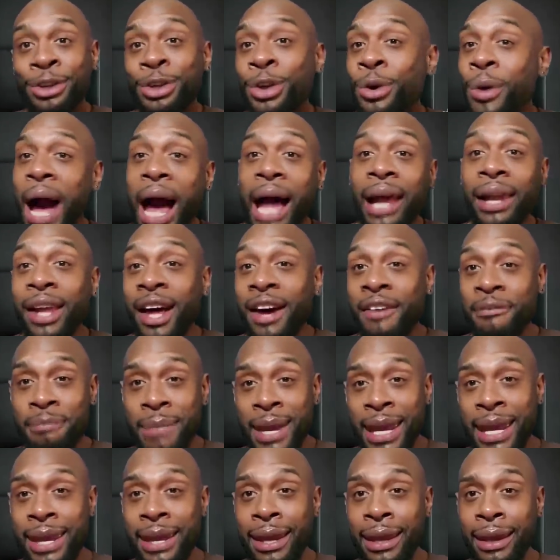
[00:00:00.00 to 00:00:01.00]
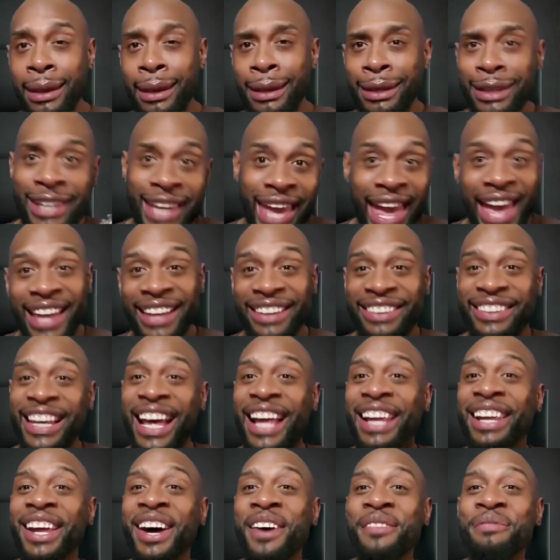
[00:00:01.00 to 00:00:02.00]
Do I love me? Yes,
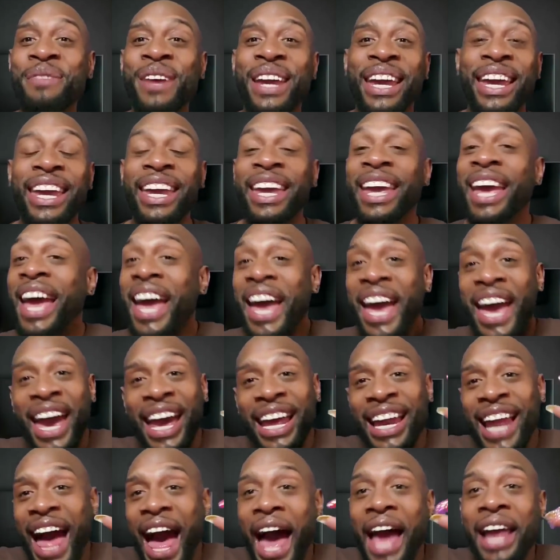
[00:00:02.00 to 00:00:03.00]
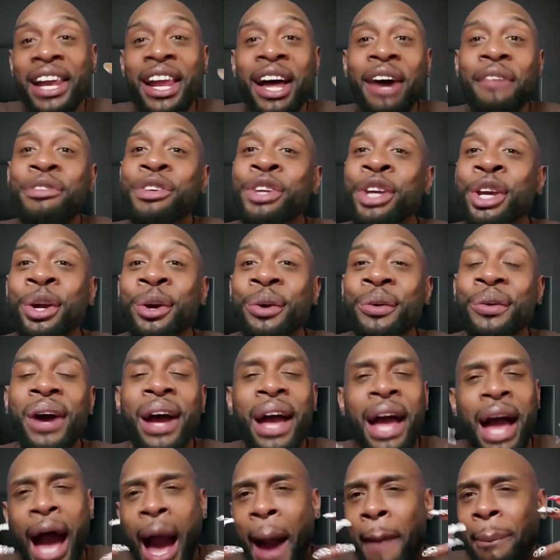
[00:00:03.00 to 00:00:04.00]
I love me. And I love you.
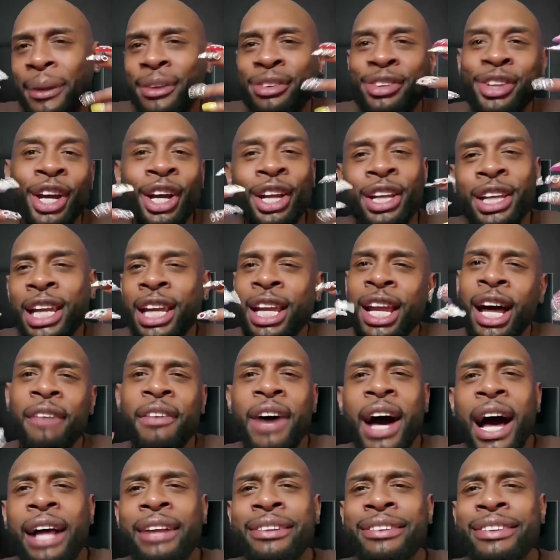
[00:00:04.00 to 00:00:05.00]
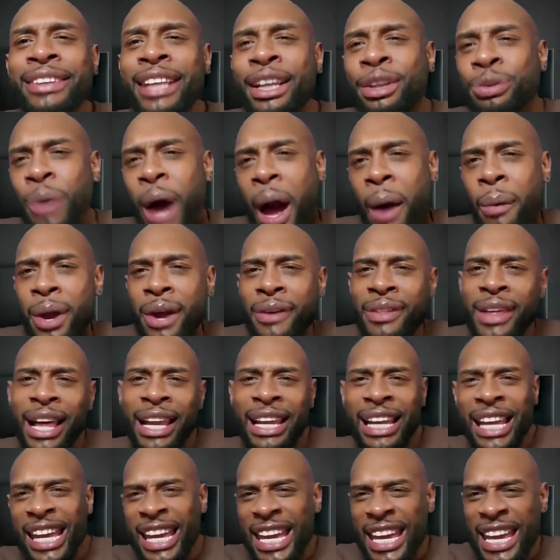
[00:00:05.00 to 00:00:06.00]
I particularly love us. That's why we're
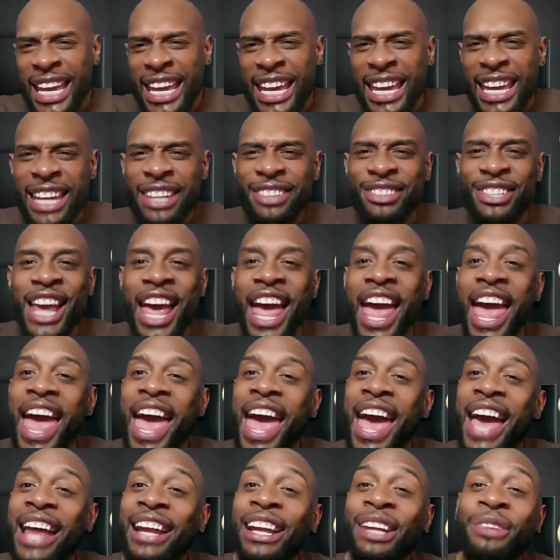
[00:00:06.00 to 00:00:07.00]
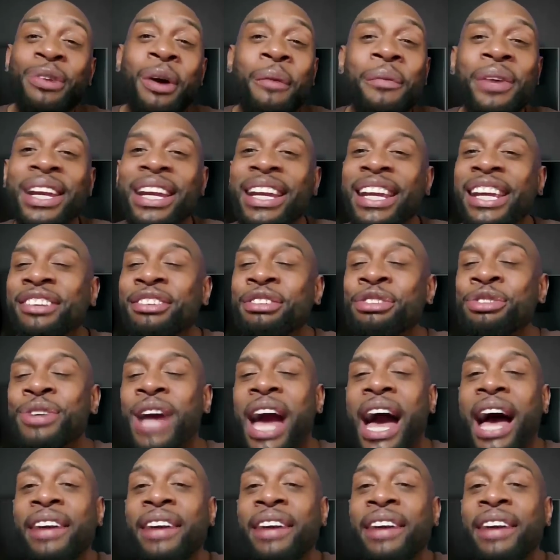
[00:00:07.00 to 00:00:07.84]
the Legion. That's why we're the Legion,